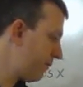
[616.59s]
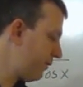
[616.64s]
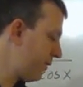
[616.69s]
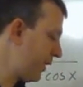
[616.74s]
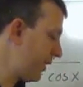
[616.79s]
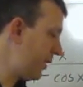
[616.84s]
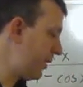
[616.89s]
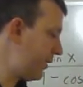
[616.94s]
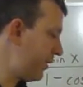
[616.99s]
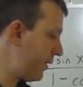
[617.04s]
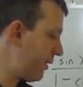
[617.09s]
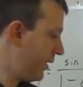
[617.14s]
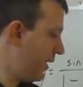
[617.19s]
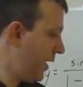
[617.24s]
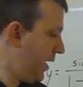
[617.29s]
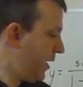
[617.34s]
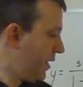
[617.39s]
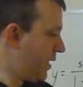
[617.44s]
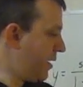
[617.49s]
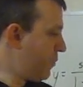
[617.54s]
right?
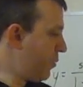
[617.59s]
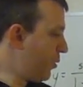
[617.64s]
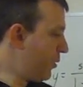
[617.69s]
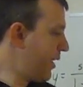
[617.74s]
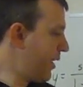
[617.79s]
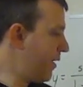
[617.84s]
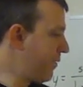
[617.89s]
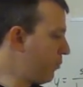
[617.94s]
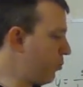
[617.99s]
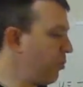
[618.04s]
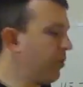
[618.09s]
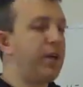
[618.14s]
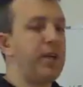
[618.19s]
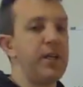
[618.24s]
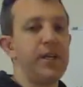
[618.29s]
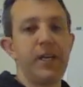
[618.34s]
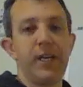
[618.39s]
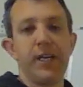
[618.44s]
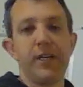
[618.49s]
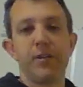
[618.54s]
They both have
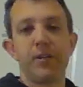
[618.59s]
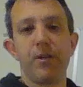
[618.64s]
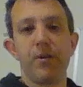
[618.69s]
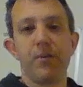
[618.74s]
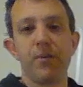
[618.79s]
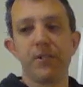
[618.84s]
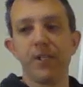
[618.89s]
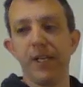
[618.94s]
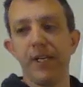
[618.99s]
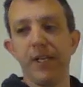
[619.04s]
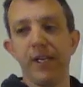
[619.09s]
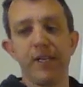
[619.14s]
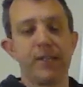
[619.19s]
1 and a cosine